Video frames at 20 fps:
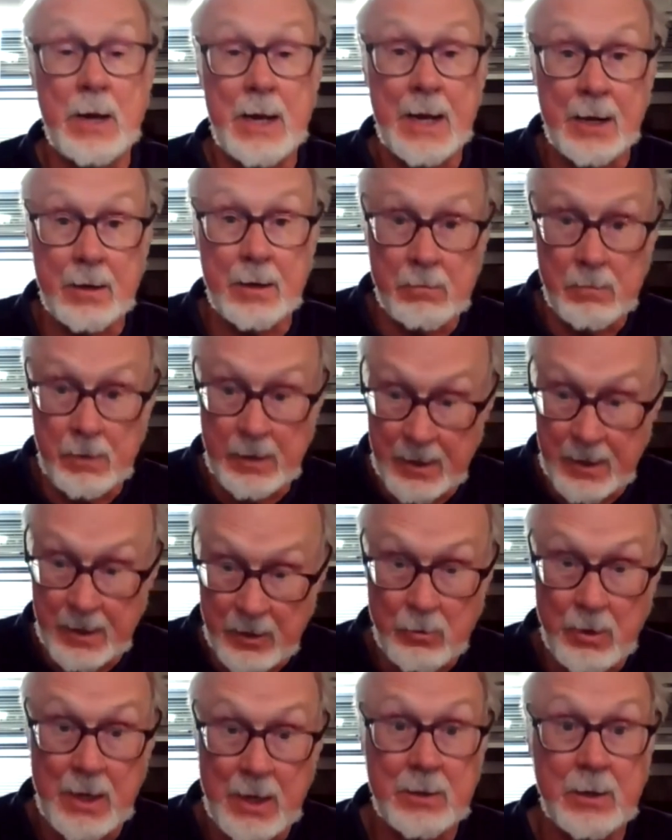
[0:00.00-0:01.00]
Grant
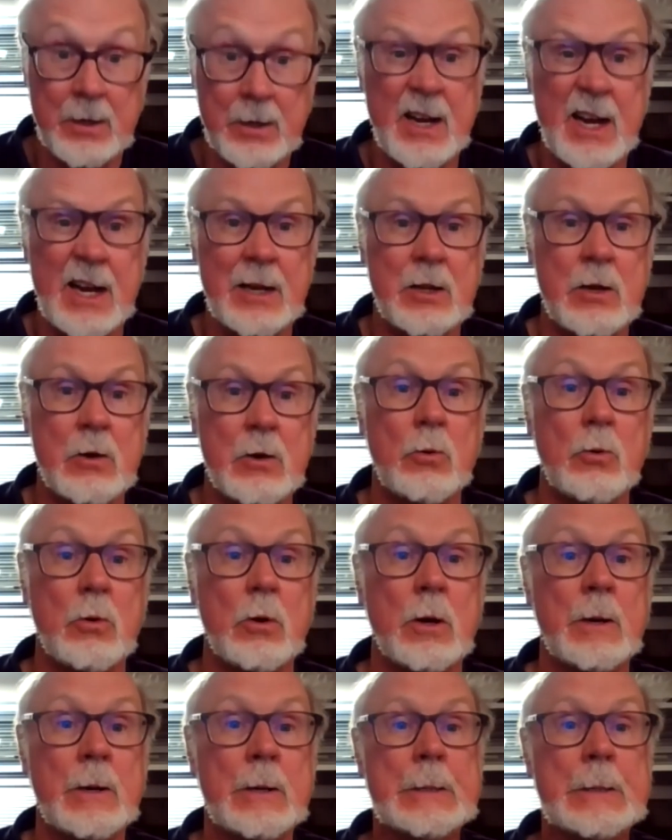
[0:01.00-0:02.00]
integrate the 9th
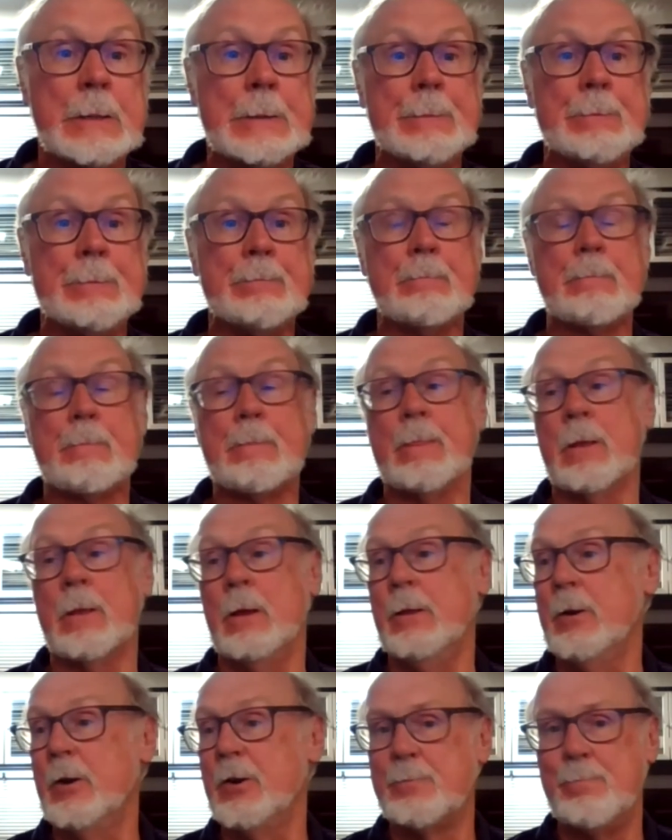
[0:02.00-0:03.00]
Corps.
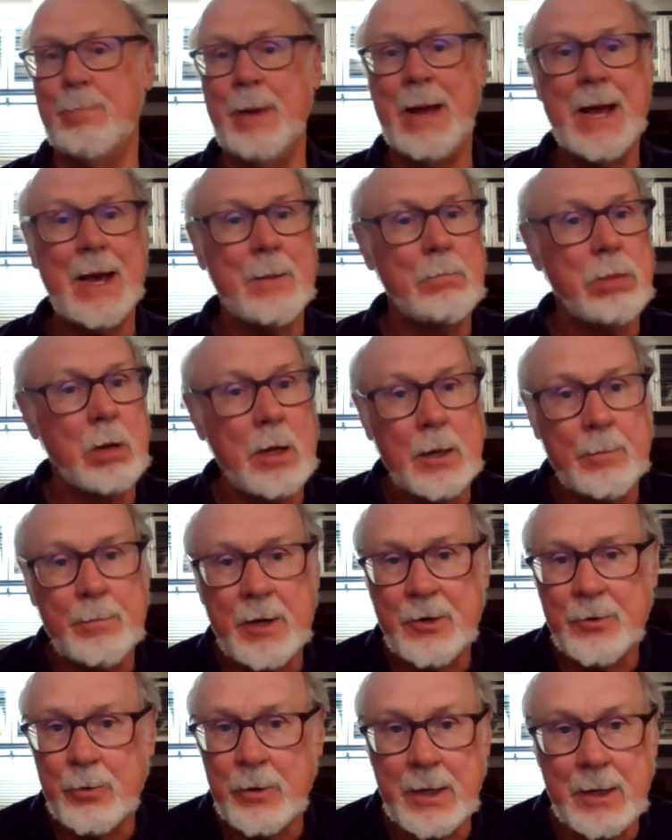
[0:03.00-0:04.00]
There's bad blood
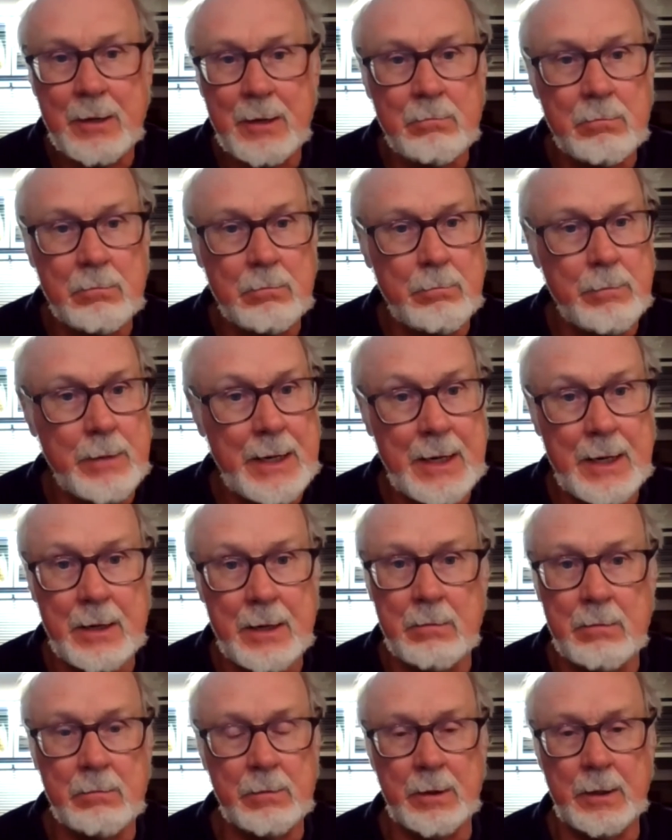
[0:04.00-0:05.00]
between
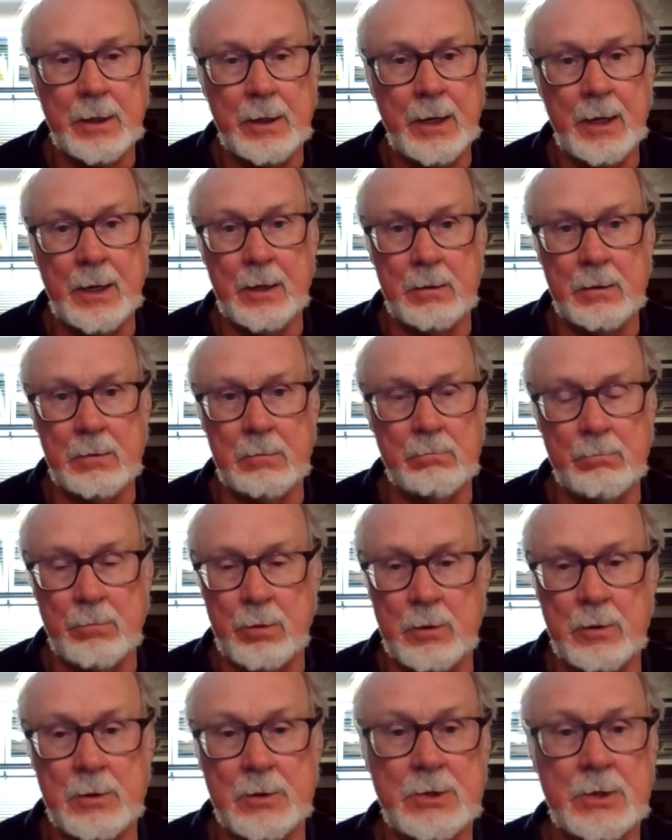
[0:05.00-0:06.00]
Meade and
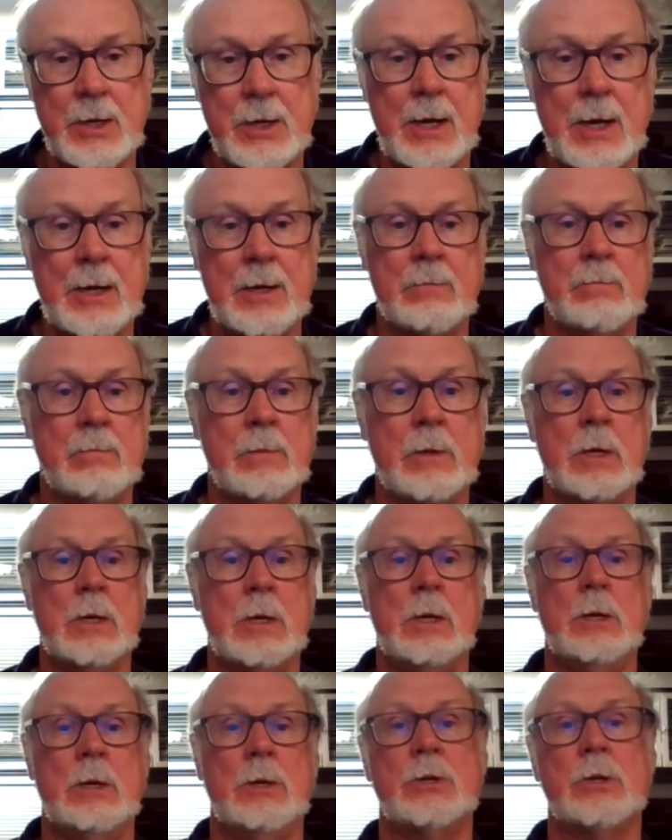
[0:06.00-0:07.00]
Burnside.
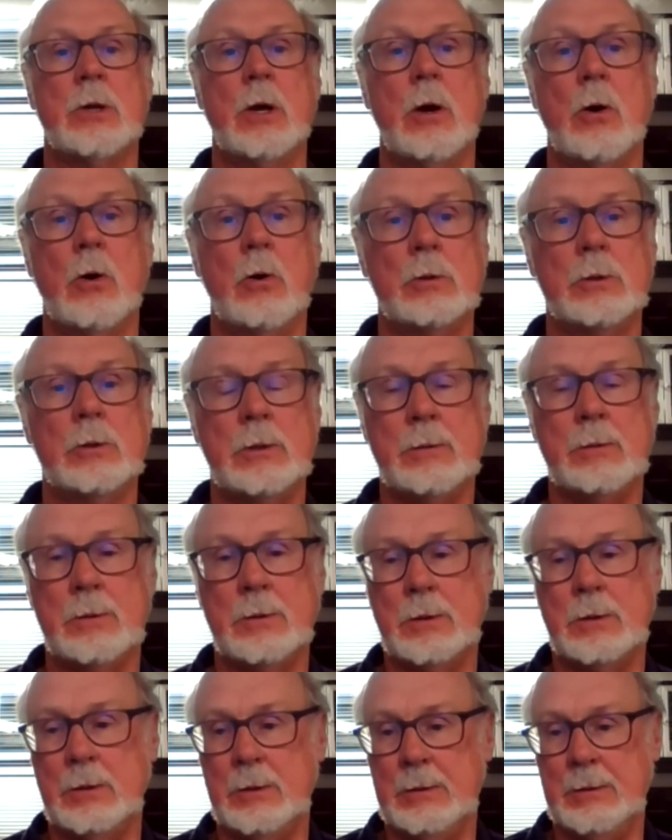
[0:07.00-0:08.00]
So,
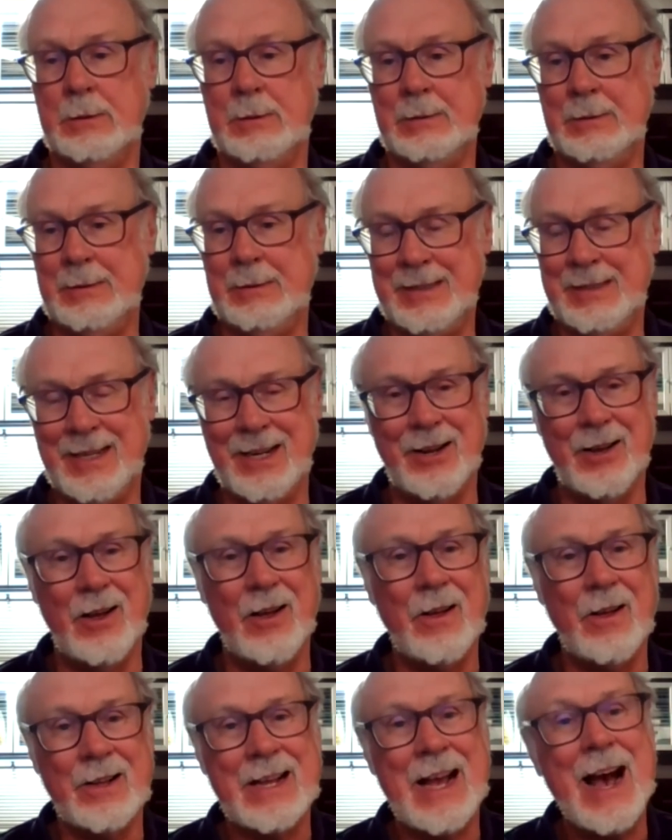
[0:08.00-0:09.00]

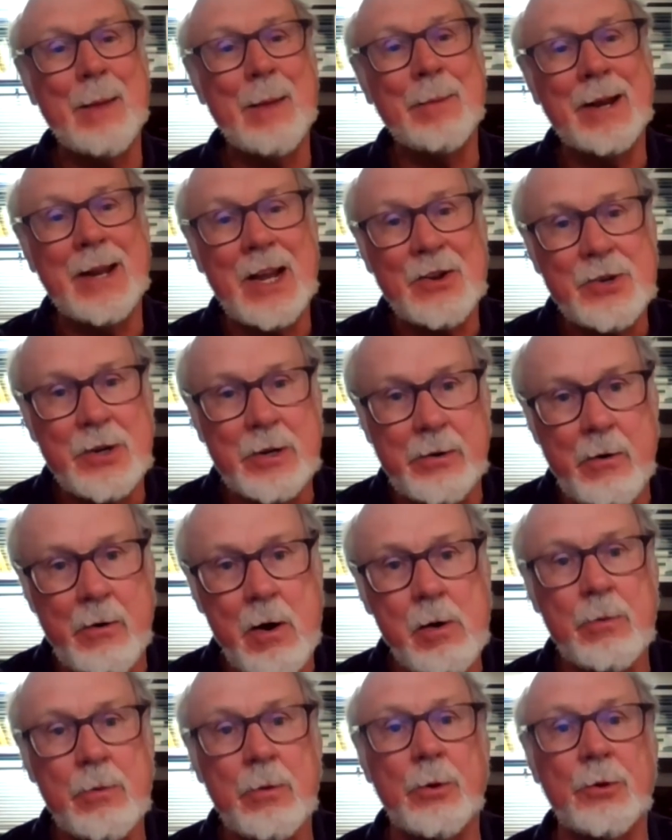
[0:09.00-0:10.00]
a combination of
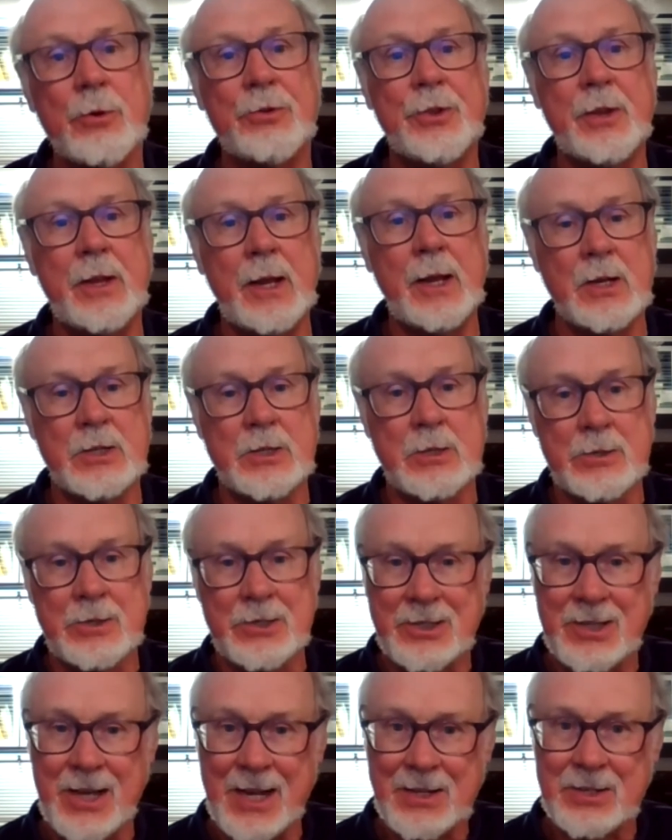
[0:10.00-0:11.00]
all those things
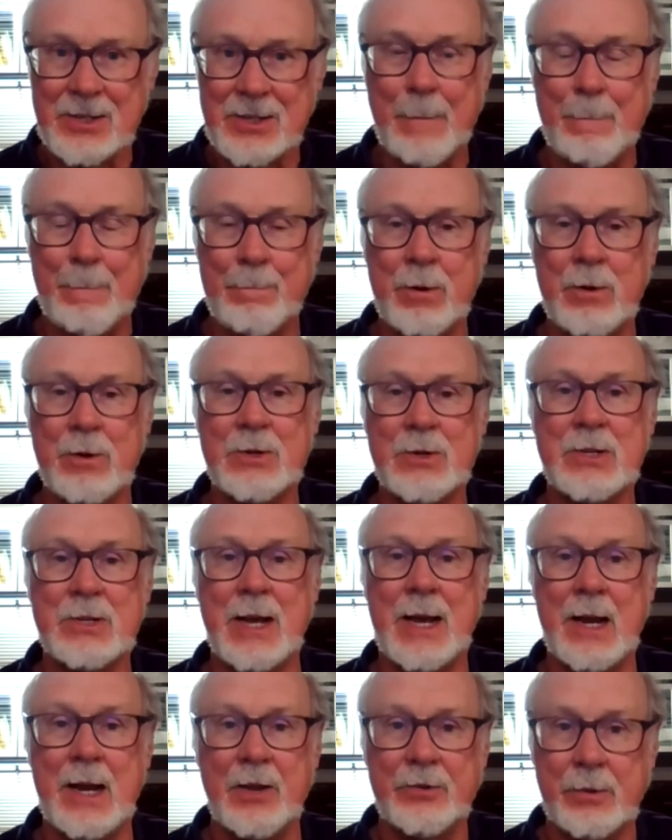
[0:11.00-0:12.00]
sets up
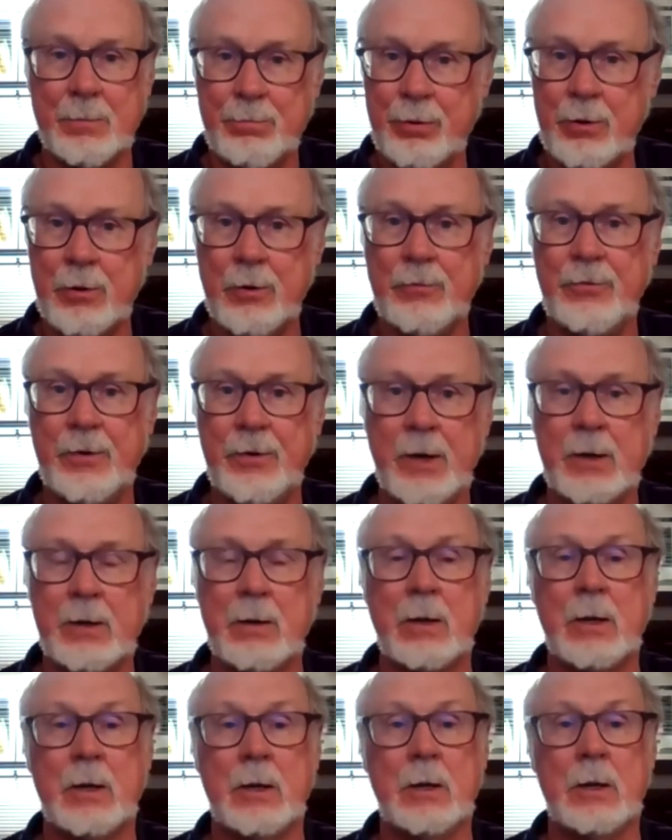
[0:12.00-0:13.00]
Burnside as a
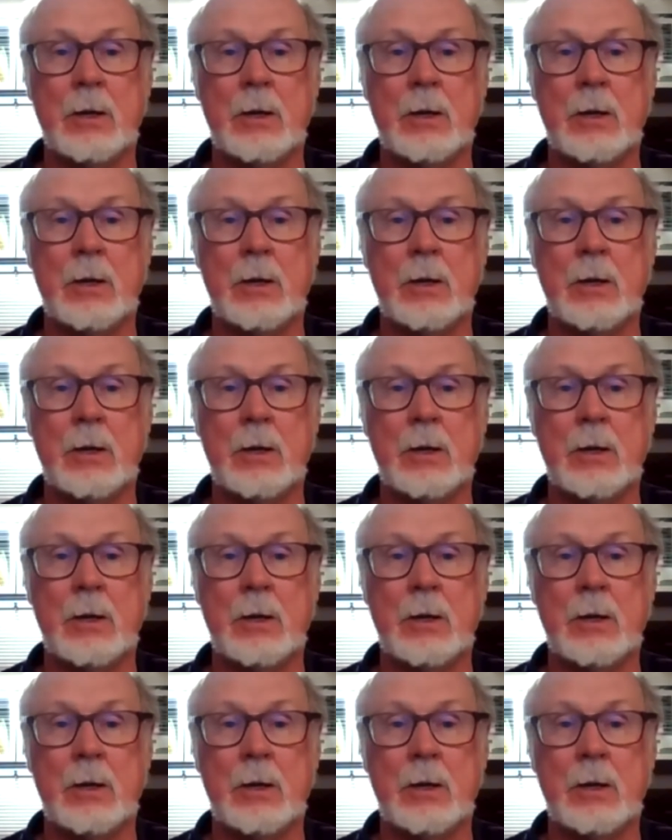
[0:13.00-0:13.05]
perfect